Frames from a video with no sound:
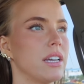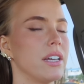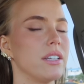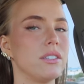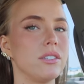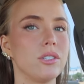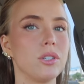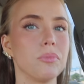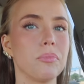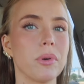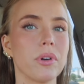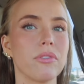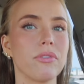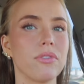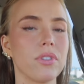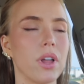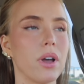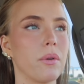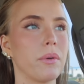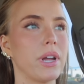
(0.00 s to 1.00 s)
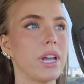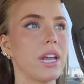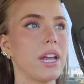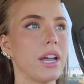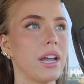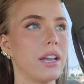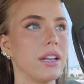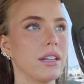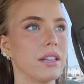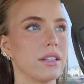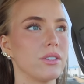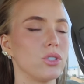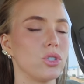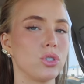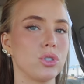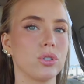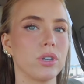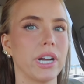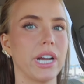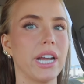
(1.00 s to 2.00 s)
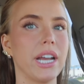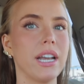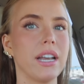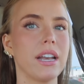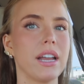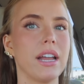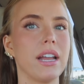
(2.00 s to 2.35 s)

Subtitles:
it's super flowy and straight,